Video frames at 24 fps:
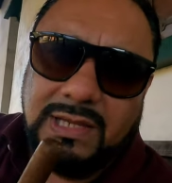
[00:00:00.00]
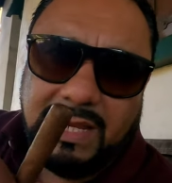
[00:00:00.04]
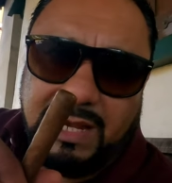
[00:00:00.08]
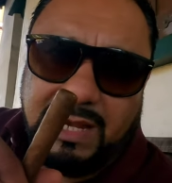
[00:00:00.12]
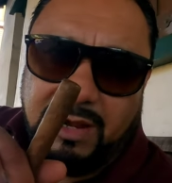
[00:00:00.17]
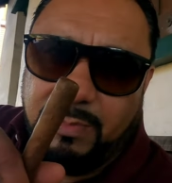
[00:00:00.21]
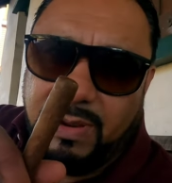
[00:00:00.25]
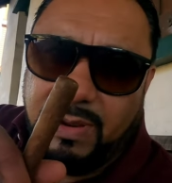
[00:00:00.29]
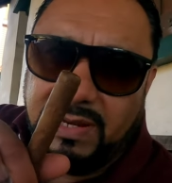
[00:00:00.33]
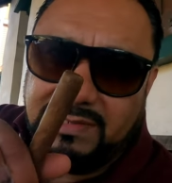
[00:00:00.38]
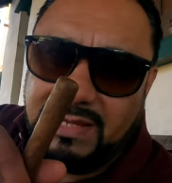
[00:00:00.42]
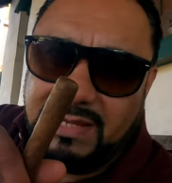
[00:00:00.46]

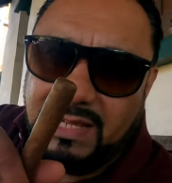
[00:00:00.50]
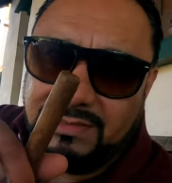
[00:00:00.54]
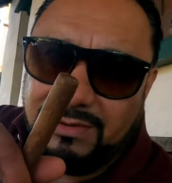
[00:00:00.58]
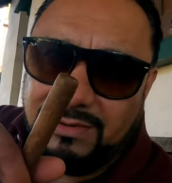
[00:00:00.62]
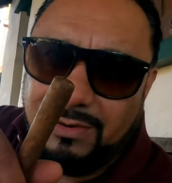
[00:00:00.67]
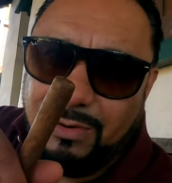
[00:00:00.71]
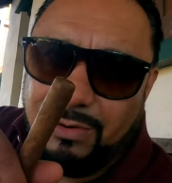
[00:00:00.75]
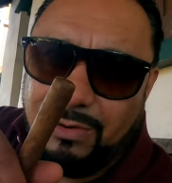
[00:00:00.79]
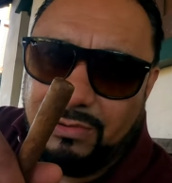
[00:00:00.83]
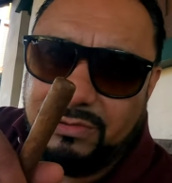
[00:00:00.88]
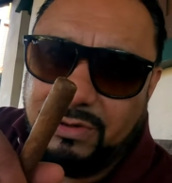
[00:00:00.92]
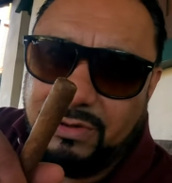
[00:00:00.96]
Everybody's got
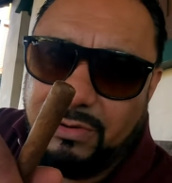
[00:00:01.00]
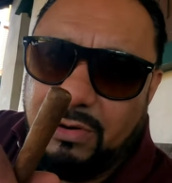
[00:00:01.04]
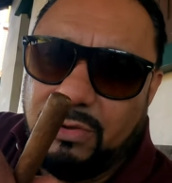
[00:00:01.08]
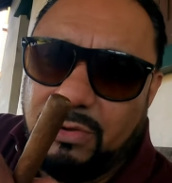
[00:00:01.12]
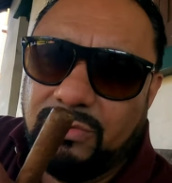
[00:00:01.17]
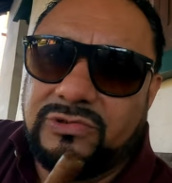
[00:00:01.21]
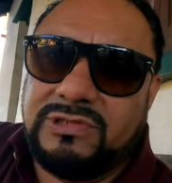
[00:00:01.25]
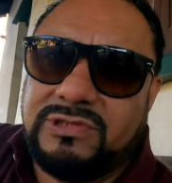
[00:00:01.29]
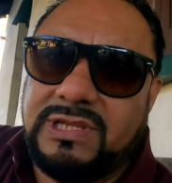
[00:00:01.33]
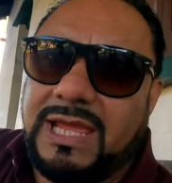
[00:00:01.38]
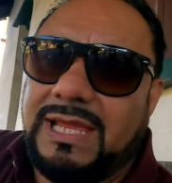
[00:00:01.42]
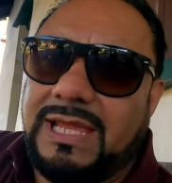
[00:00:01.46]
their
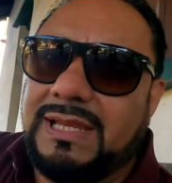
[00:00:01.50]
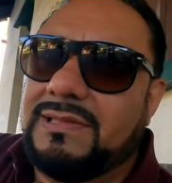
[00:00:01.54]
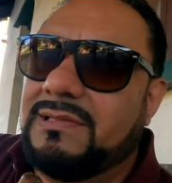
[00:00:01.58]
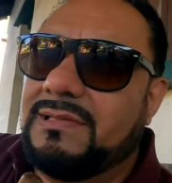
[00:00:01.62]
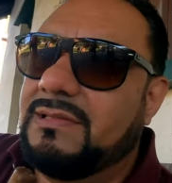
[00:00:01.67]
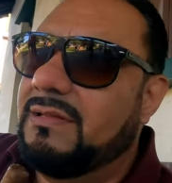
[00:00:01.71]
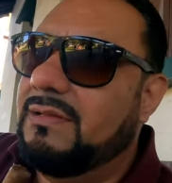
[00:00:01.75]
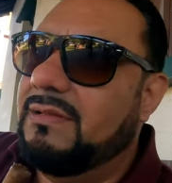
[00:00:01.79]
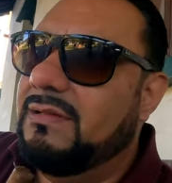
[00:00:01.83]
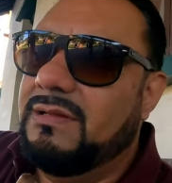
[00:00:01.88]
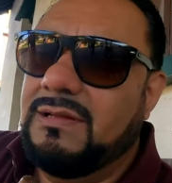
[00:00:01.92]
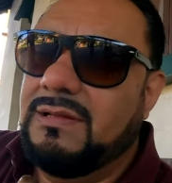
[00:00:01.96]
own taste.
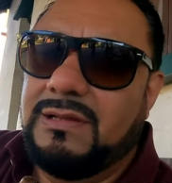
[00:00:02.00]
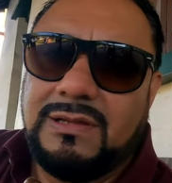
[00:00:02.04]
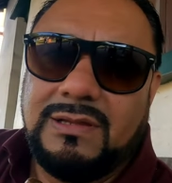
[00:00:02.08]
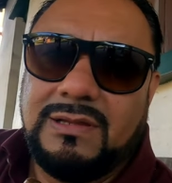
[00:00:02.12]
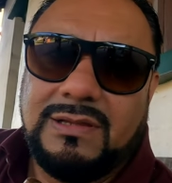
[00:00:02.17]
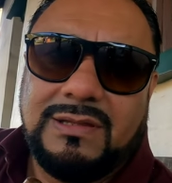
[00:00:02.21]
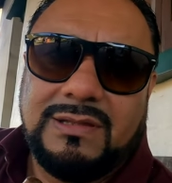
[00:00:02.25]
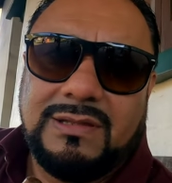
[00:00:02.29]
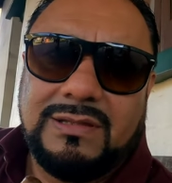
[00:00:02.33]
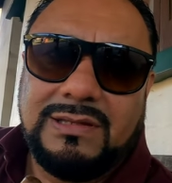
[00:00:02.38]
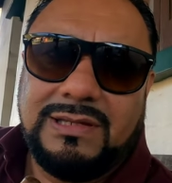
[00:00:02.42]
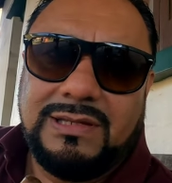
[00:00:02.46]

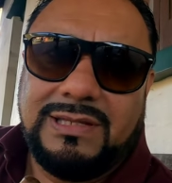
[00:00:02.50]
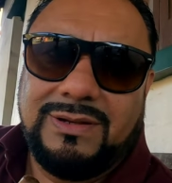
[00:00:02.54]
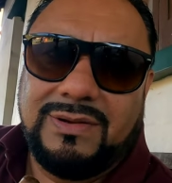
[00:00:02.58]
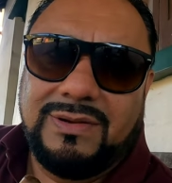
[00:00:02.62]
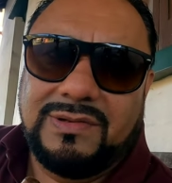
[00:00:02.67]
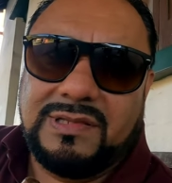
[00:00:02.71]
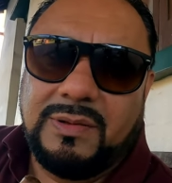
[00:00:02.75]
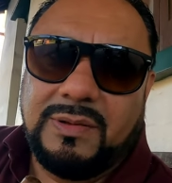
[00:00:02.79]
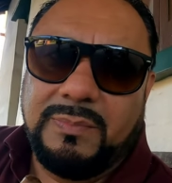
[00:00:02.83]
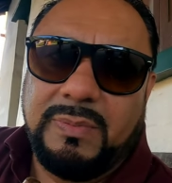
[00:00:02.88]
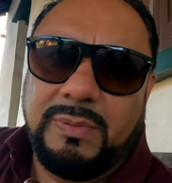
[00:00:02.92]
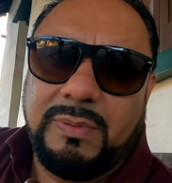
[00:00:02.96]
You know,
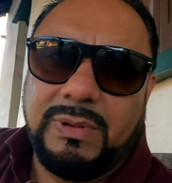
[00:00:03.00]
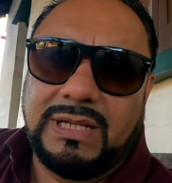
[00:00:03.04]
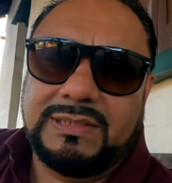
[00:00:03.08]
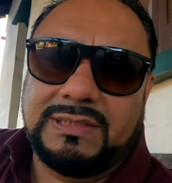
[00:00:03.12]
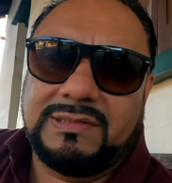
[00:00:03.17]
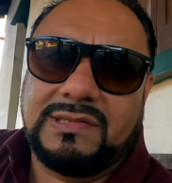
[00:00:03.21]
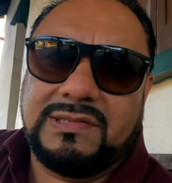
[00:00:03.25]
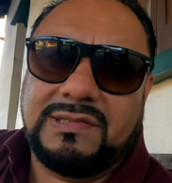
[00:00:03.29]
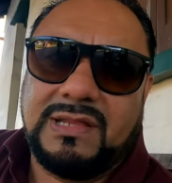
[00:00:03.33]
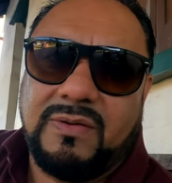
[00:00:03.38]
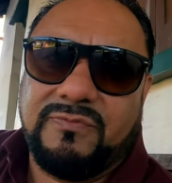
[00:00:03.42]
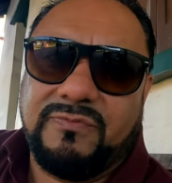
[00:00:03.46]
some people
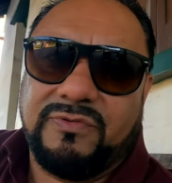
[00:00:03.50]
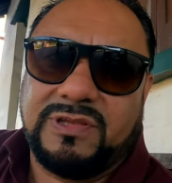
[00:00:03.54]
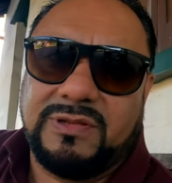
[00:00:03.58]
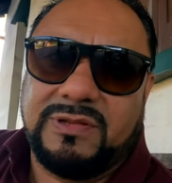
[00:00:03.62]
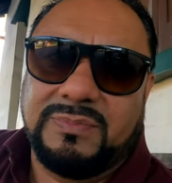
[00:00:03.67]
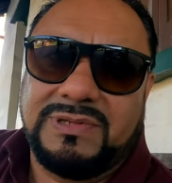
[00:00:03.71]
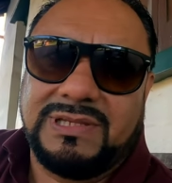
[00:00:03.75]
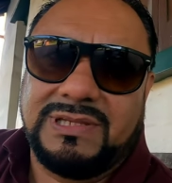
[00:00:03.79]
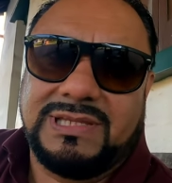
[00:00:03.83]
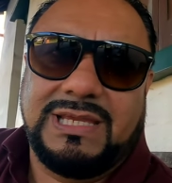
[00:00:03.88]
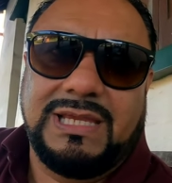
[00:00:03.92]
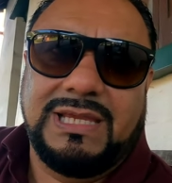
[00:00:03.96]
like to stop for
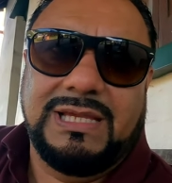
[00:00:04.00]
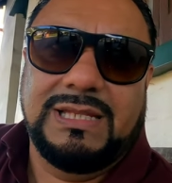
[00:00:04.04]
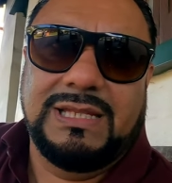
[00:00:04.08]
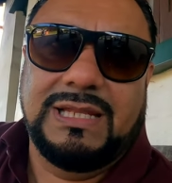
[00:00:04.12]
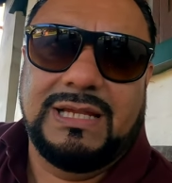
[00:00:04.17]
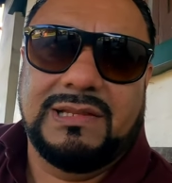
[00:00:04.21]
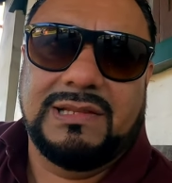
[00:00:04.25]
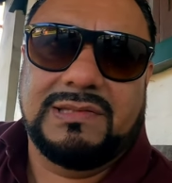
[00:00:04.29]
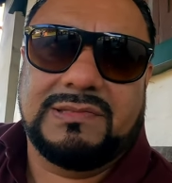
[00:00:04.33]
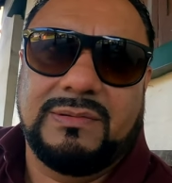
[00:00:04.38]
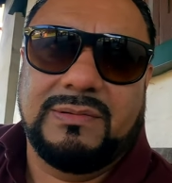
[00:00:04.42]
some tequila,